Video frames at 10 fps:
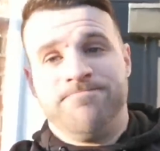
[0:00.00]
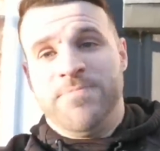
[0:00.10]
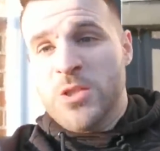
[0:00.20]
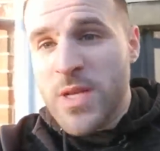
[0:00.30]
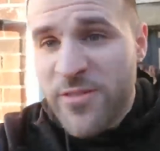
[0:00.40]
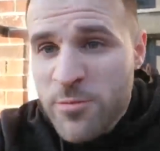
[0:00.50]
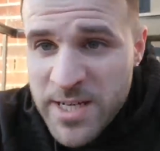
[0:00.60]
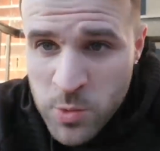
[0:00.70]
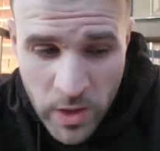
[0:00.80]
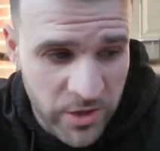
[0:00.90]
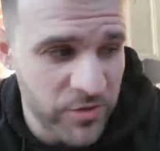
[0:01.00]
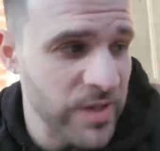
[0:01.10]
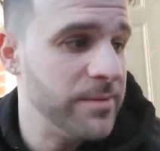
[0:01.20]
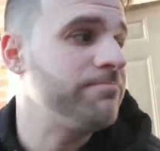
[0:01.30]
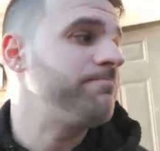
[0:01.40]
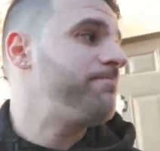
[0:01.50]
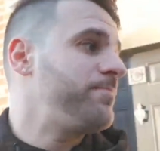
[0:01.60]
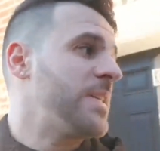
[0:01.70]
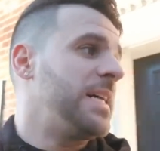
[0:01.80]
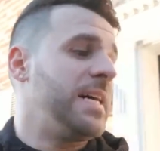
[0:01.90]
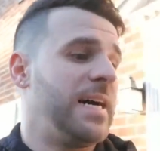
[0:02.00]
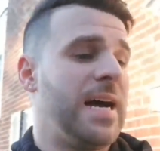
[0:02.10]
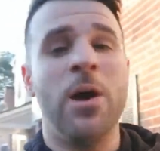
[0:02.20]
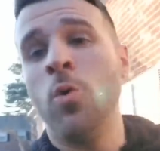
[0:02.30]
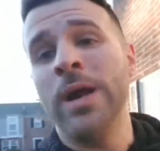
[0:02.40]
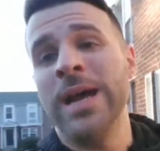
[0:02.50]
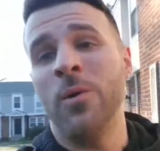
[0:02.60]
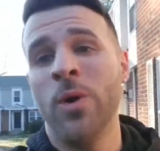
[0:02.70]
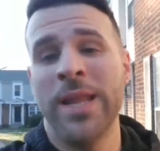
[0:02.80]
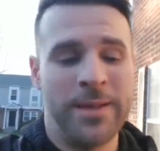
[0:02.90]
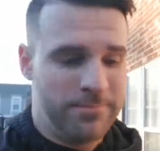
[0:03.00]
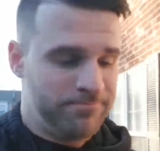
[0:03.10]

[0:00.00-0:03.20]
That's what everybody's wondering. How are we not winning?